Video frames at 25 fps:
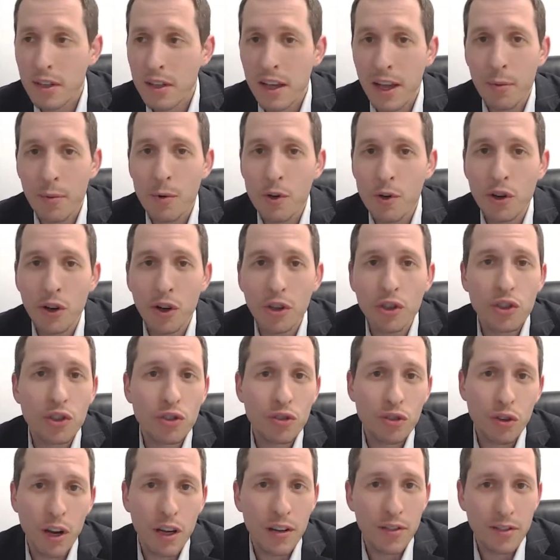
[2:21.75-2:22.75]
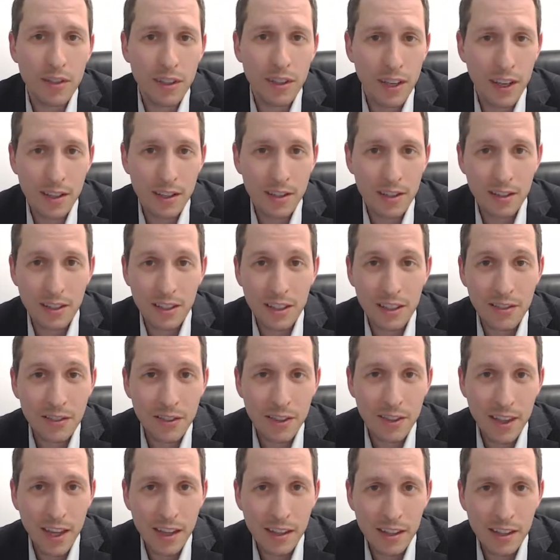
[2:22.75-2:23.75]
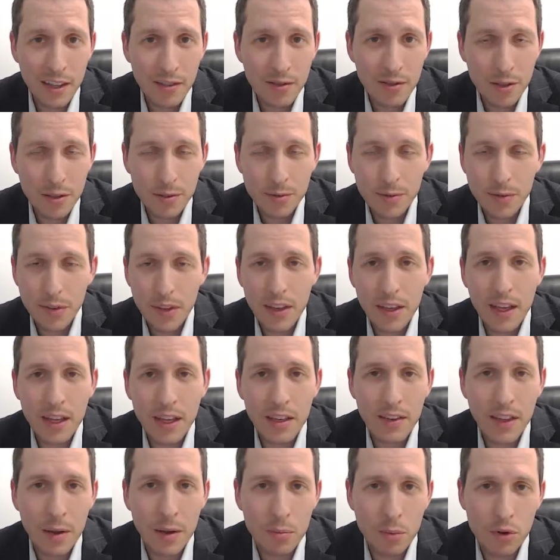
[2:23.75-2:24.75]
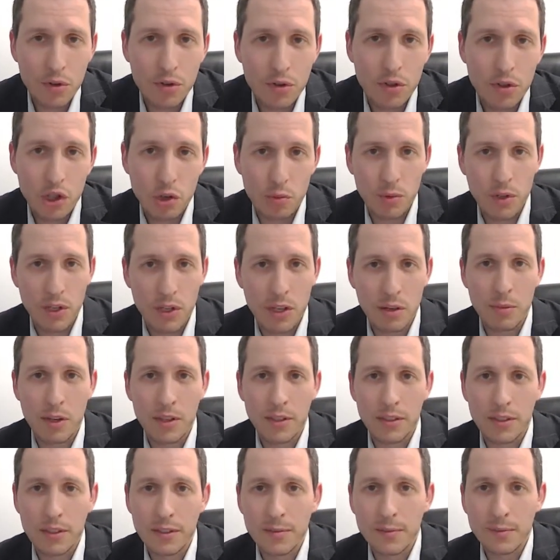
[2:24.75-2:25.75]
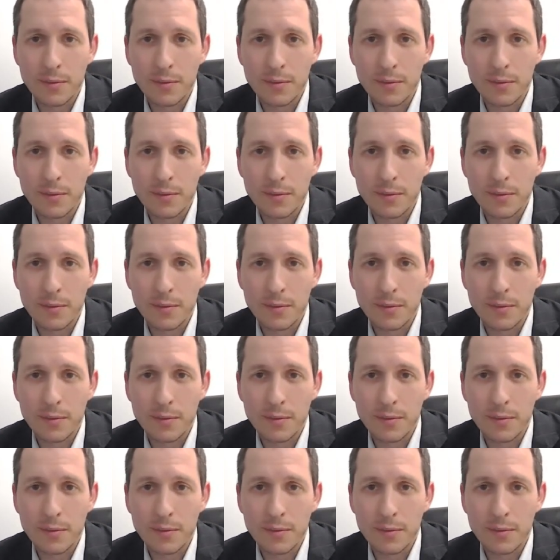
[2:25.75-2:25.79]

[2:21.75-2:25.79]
And we should all strive to get to even that level, and that person should be commended.